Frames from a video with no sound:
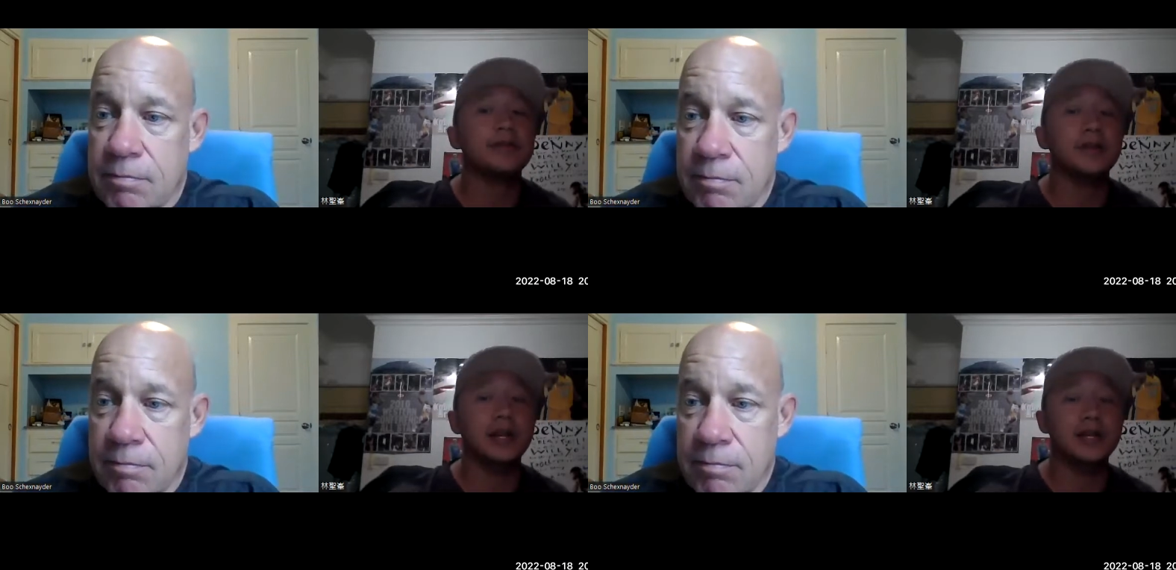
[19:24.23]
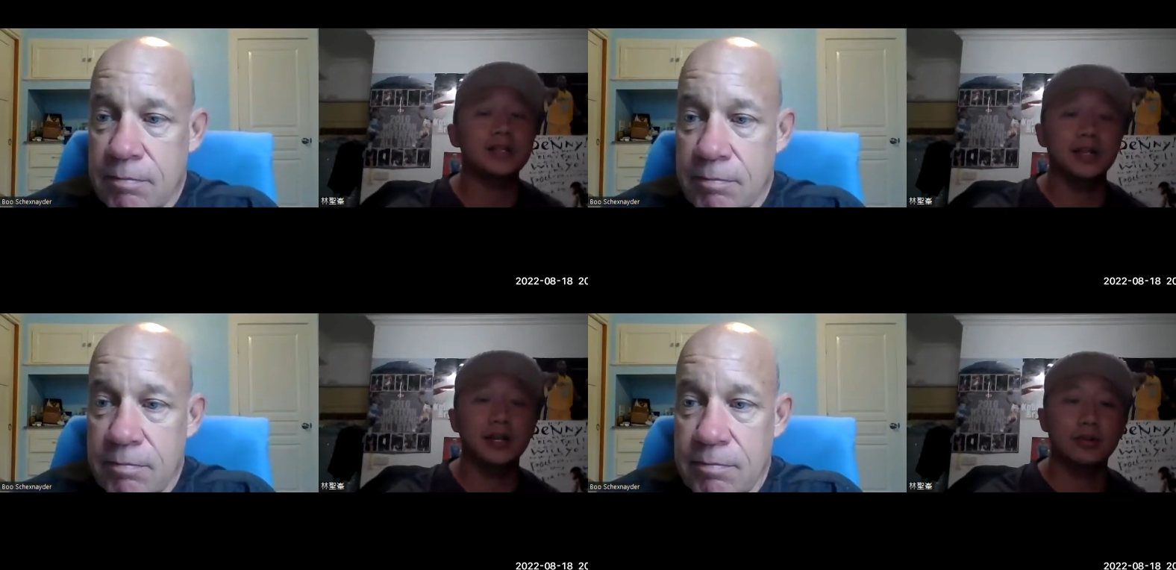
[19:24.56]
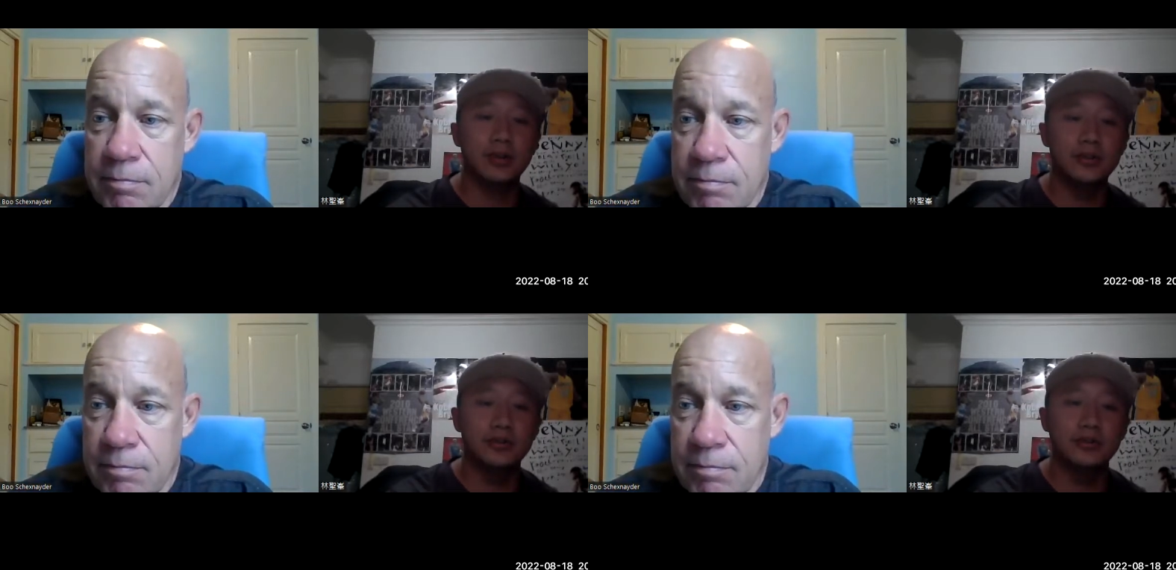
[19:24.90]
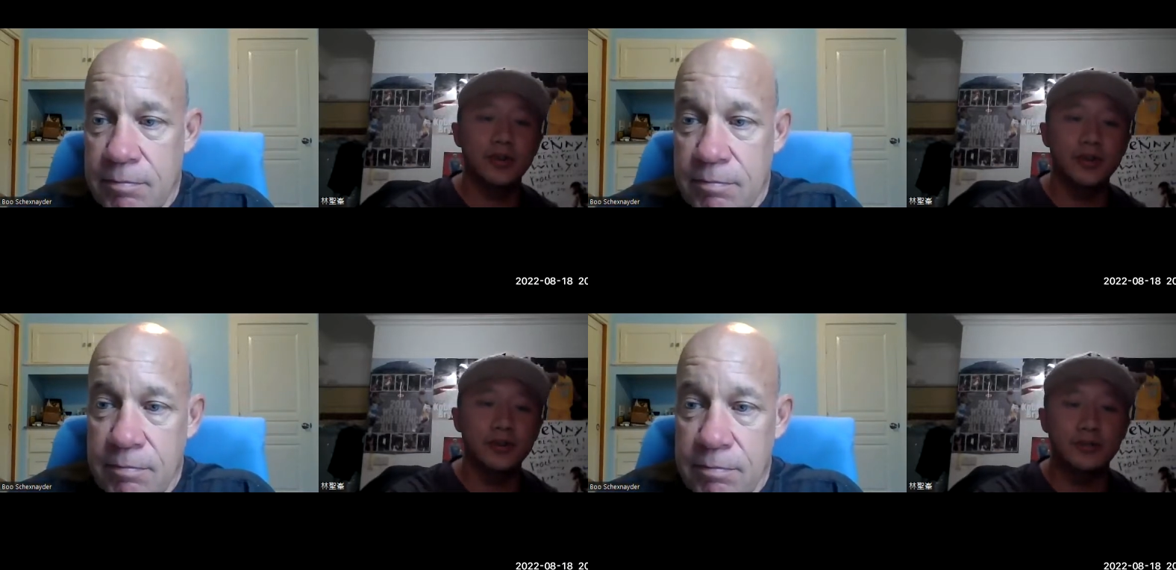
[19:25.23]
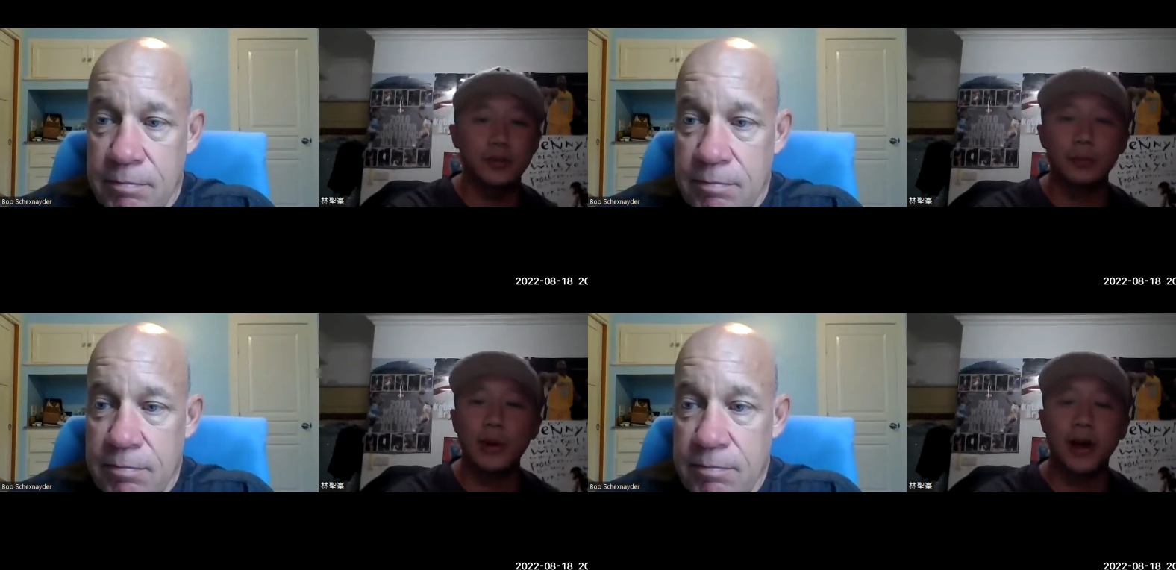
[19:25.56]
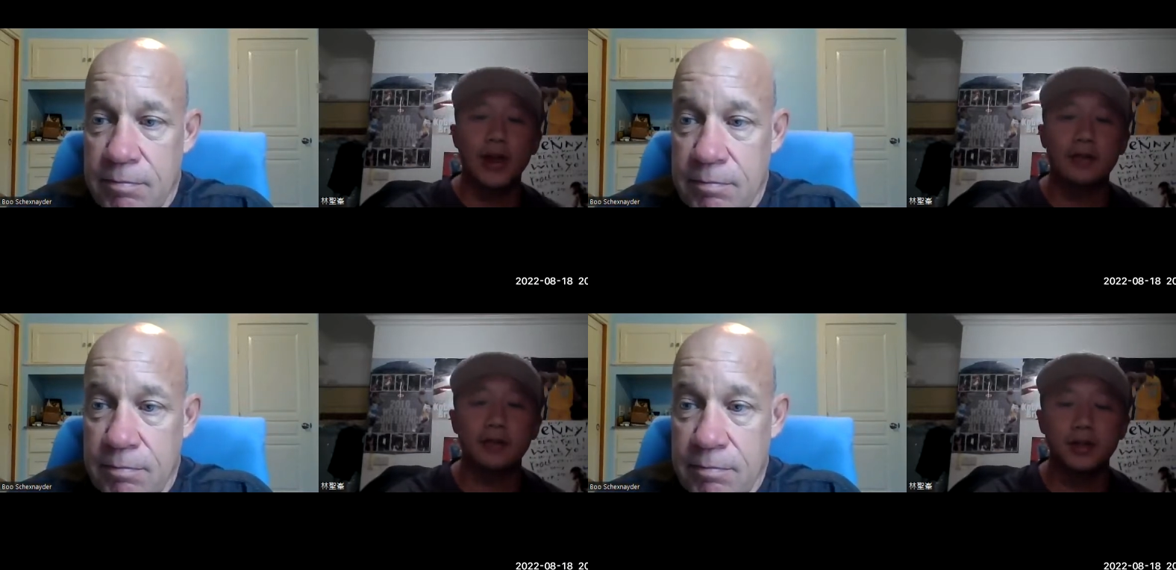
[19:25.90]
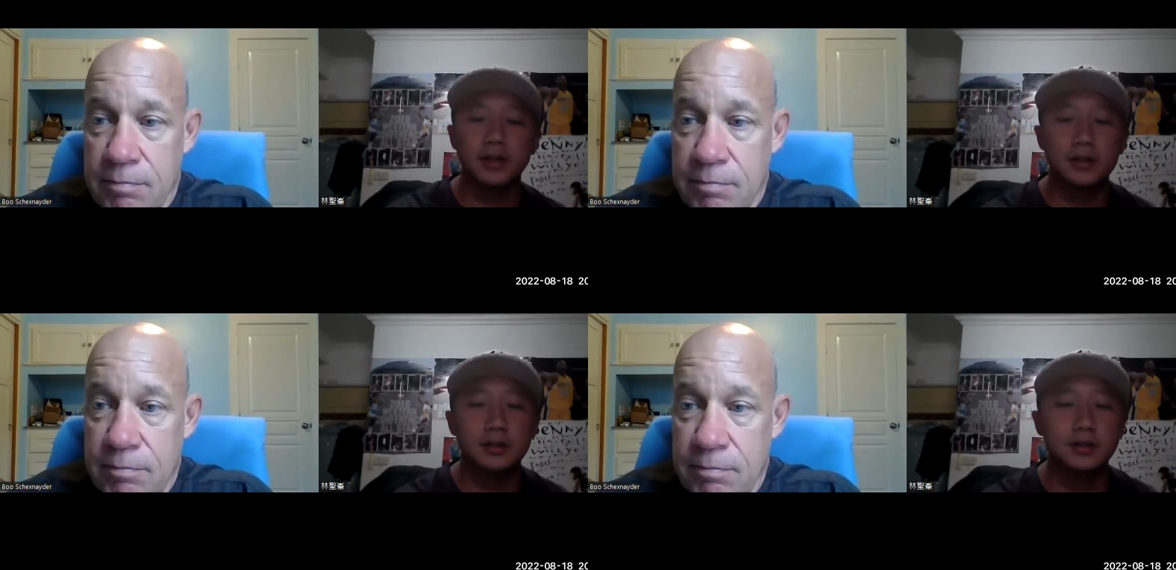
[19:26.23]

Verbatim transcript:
Speaker 1: the acceleration phase for my athlete?